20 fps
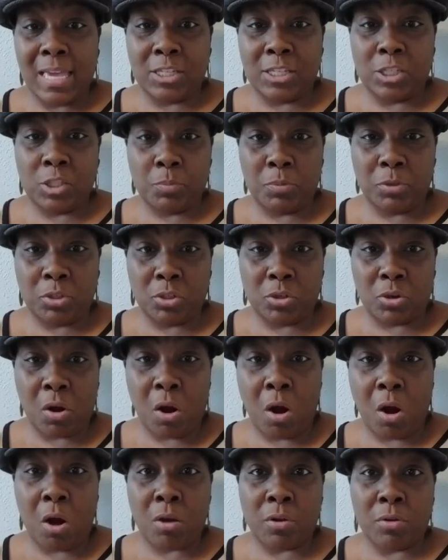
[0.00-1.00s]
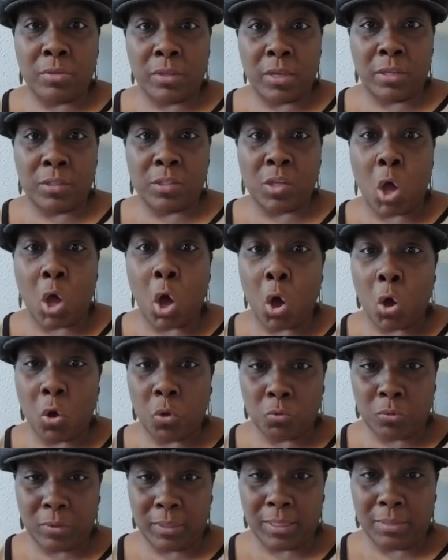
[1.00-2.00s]
and just put your card on there to
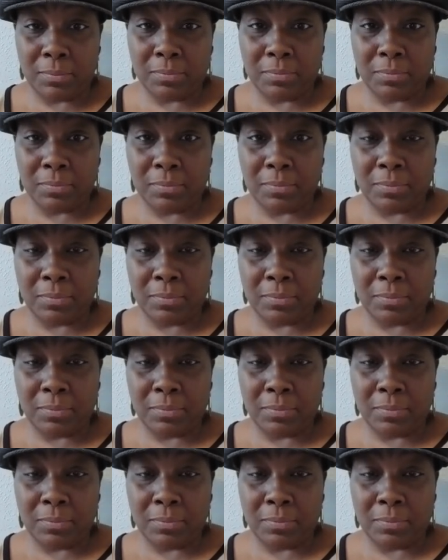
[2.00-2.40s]
hold it.